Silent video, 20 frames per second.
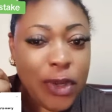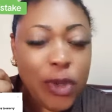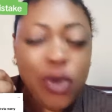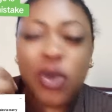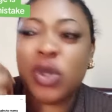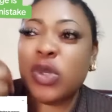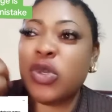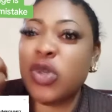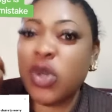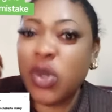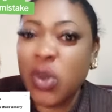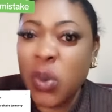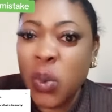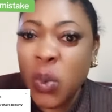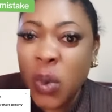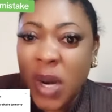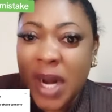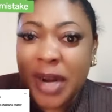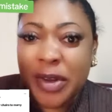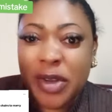You are
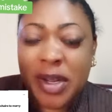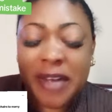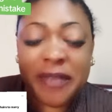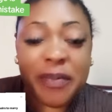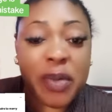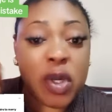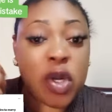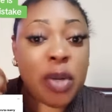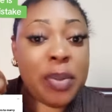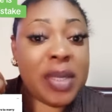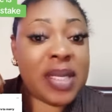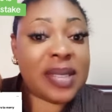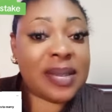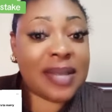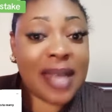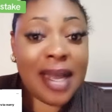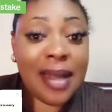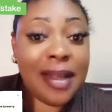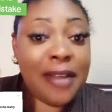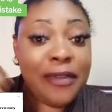doing well, you have become a
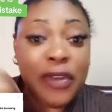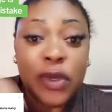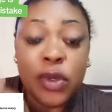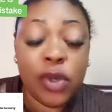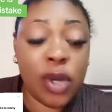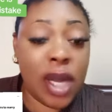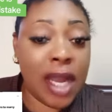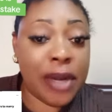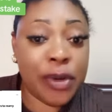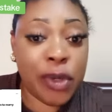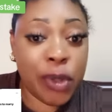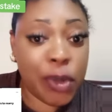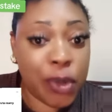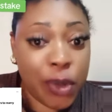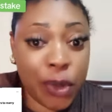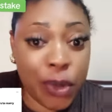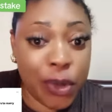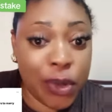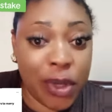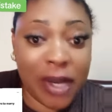star, even though I don't
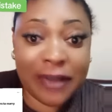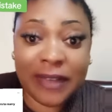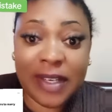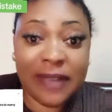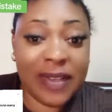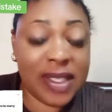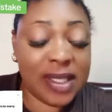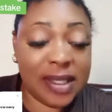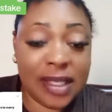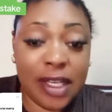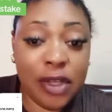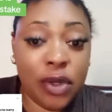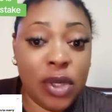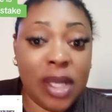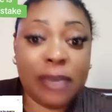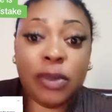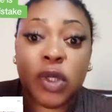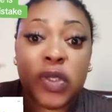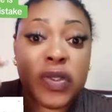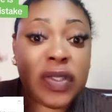know you, I've never seen you,
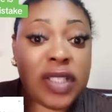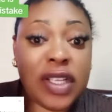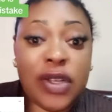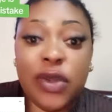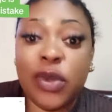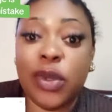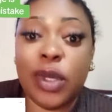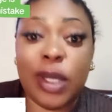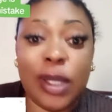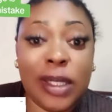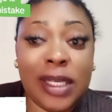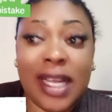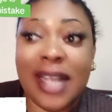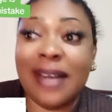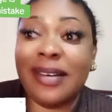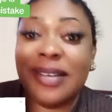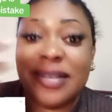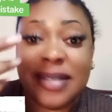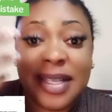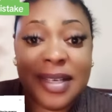I'm just seeing you
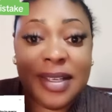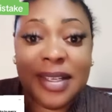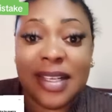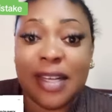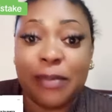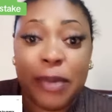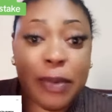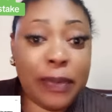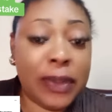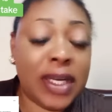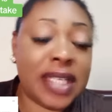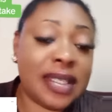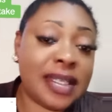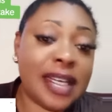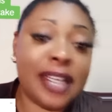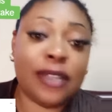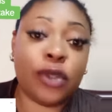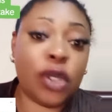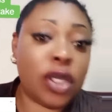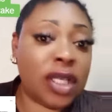online recently that people have
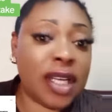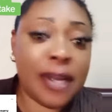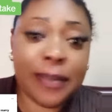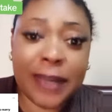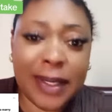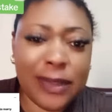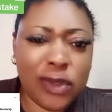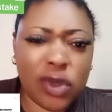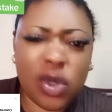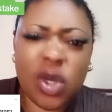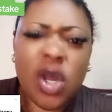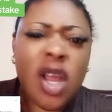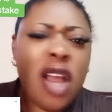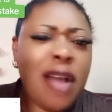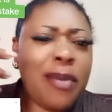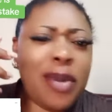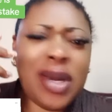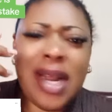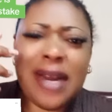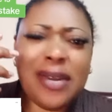started talking about you.
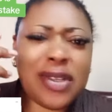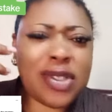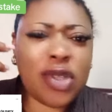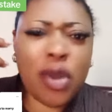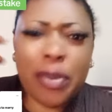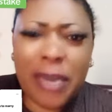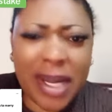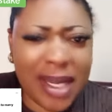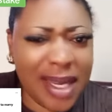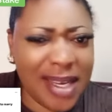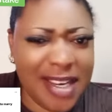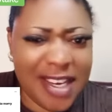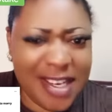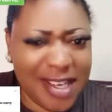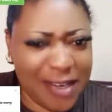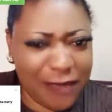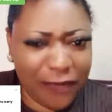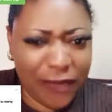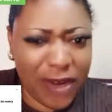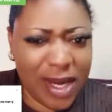But that does not make any
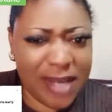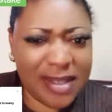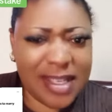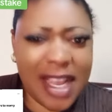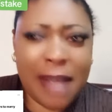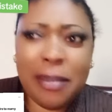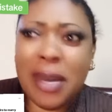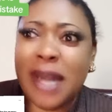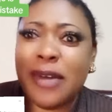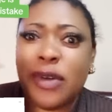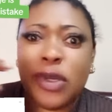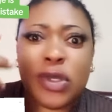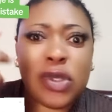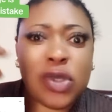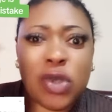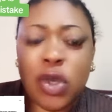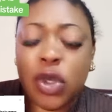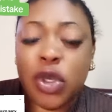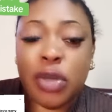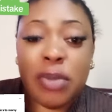difference. I might not
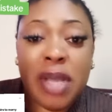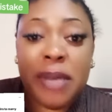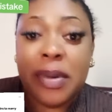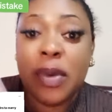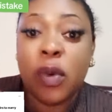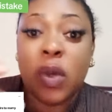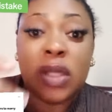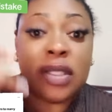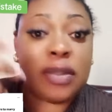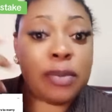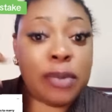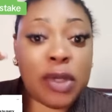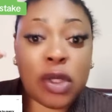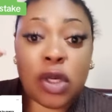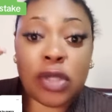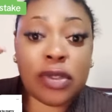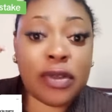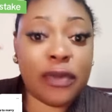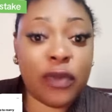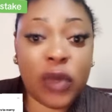know you, maybe one
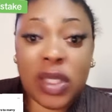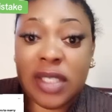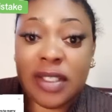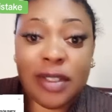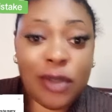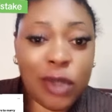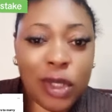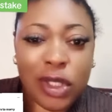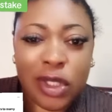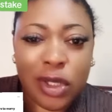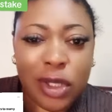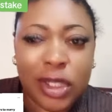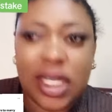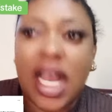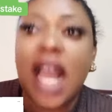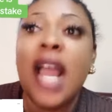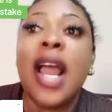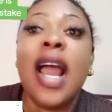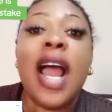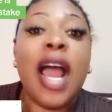because of one thing or the
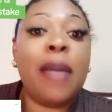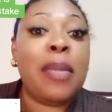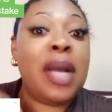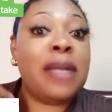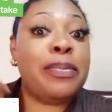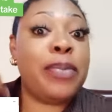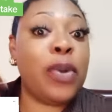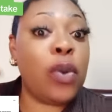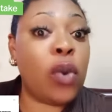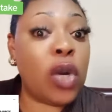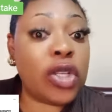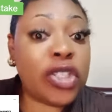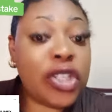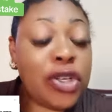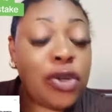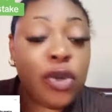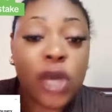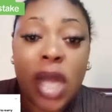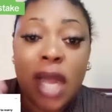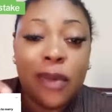other. I might be
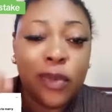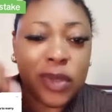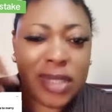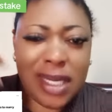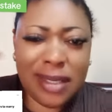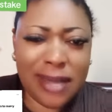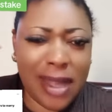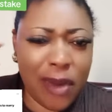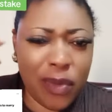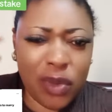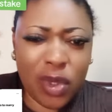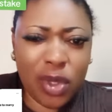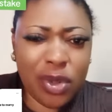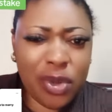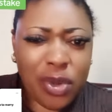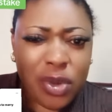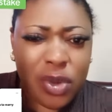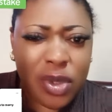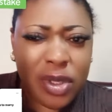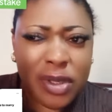watching you, I will
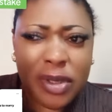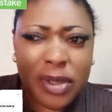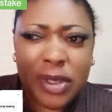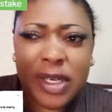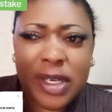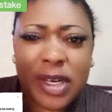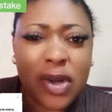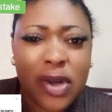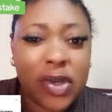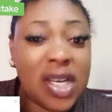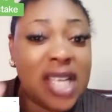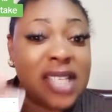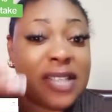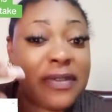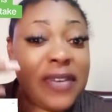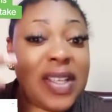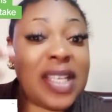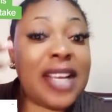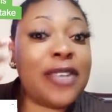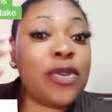not recognize
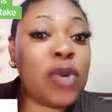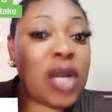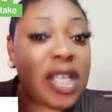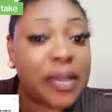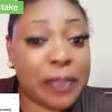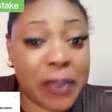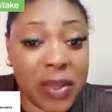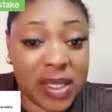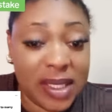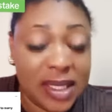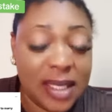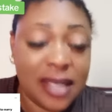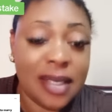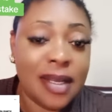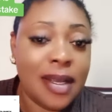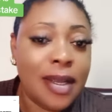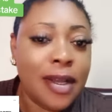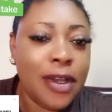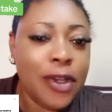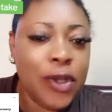the fact that you are the person.
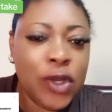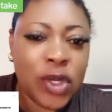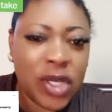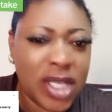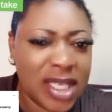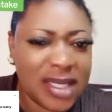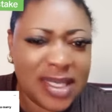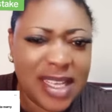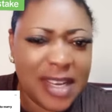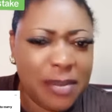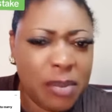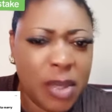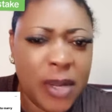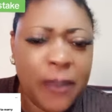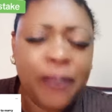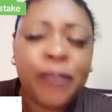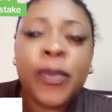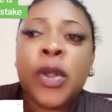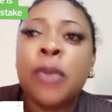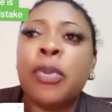You understand
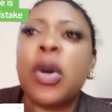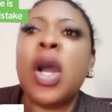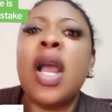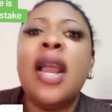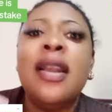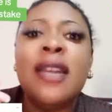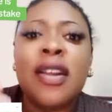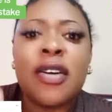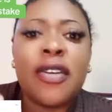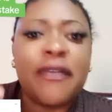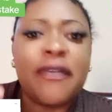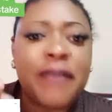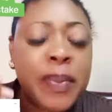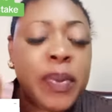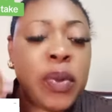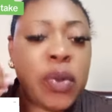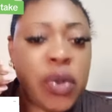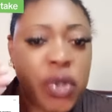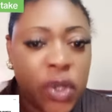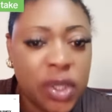me? But a lot of
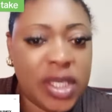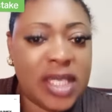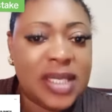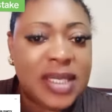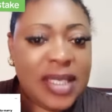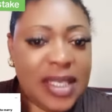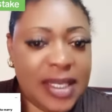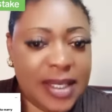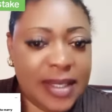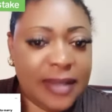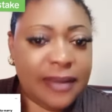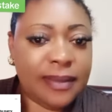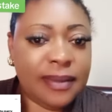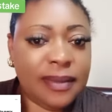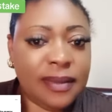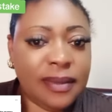people know this lady.